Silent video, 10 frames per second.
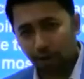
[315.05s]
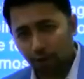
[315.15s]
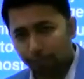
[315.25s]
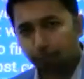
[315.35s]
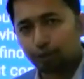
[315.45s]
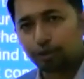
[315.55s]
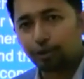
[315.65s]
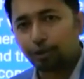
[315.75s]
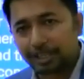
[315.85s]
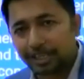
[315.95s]
Of course
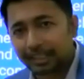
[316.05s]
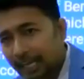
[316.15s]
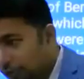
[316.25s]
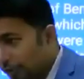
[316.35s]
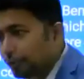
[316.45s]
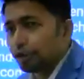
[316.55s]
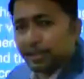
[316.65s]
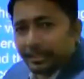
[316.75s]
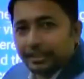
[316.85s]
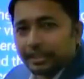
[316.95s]
not, right? As you have
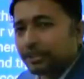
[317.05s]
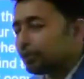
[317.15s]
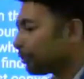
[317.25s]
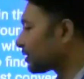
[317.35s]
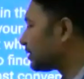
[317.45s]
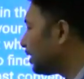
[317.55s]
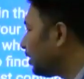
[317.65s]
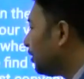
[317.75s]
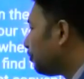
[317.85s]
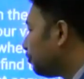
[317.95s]
already turned towards the
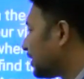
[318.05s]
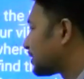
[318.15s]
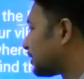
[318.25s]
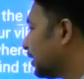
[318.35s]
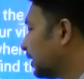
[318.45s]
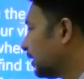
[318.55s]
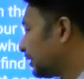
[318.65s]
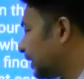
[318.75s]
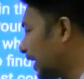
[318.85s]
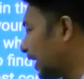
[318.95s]
west.
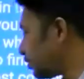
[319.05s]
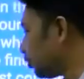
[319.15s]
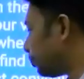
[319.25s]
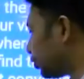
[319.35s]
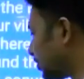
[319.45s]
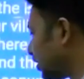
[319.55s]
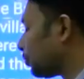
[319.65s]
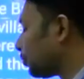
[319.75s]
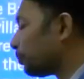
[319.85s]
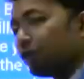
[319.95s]
Direction opposite
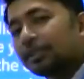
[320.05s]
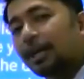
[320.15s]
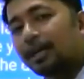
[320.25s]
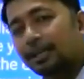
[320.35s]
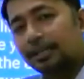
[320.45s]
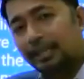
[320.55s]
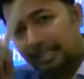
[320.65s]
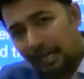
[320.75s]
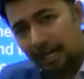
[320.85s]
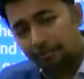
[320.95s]
to pole star,
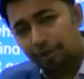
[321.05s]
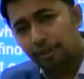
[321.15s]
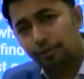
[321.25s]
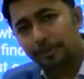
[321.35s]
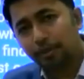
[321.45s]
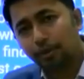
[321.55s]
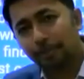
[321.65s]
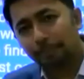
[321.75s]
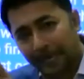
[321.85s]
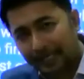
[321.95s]
like will you be
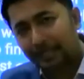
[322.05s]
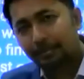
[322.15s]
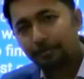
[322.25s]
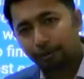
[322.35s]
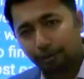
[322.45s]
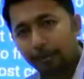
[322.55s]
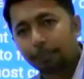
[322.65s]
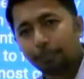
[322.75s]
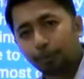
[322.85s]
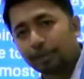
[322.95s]
going back from the
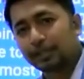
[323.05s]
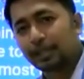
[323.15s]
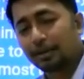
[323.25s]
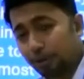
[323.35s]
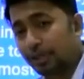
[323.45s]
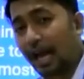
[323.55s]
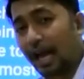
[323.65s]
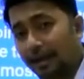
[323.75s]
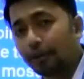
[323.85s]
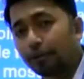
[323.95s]
pole star? Because I
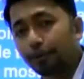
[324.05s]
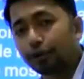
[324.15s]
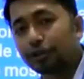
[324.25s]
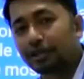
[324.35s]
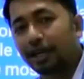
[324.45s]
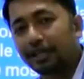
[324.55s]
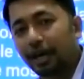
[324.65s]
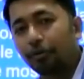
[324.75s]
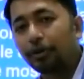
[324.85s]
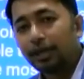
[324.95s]
am your pole star
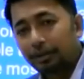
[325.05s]
now.